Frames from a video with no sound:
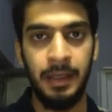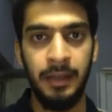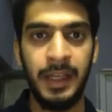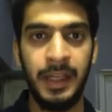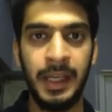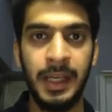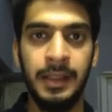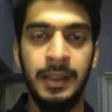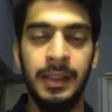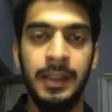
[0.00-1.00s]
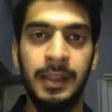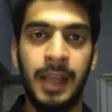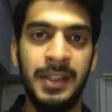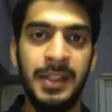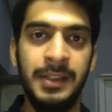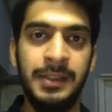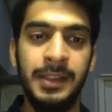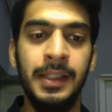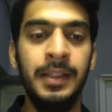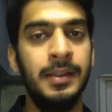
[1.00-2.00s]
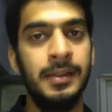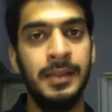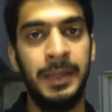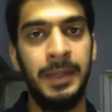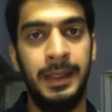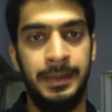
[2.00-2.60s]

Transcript: We get capital Z, sammeln.